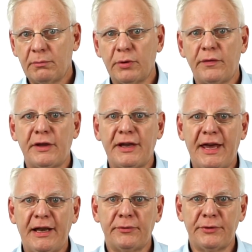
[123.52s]
put the
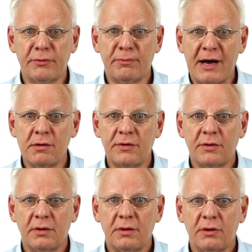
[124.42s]
inhaler in your
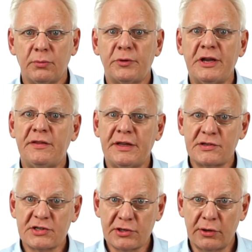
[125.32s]
mouth, breathe
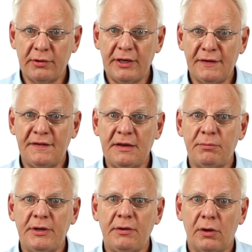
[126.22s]
in slowly and
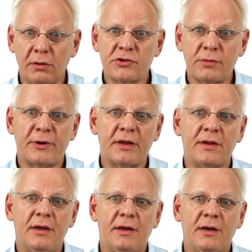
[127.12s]
deeply, hold your
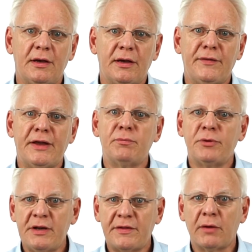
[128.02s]
breath, and then
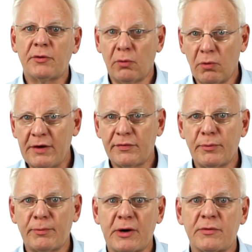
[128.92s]
breathe out away
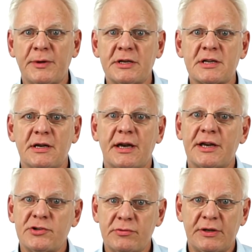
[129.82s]
from the mouthpiece
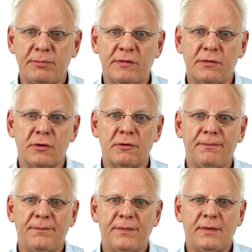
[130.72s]
as you did before.
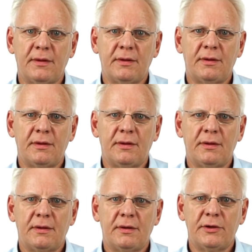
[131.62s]

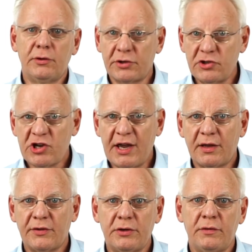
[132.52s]
You can
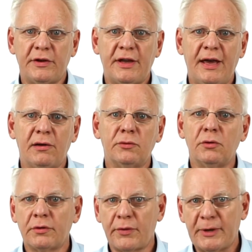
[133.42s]
check that you've inhaled
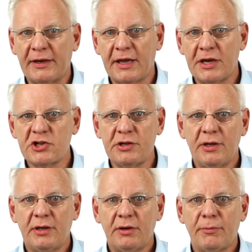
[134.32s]
all of the medication
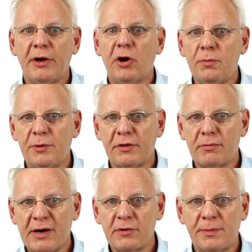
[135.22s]
by opening the
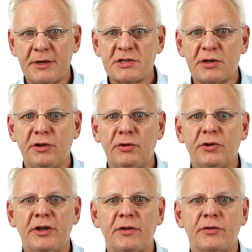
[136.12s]
mouthpiece and
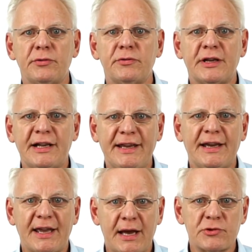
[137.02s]
looking through the
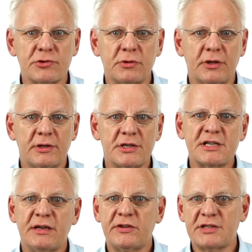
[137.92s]
clear capsule to
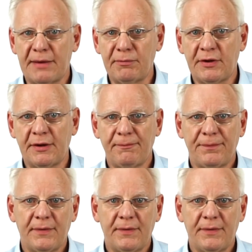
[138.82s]
see if it's empty.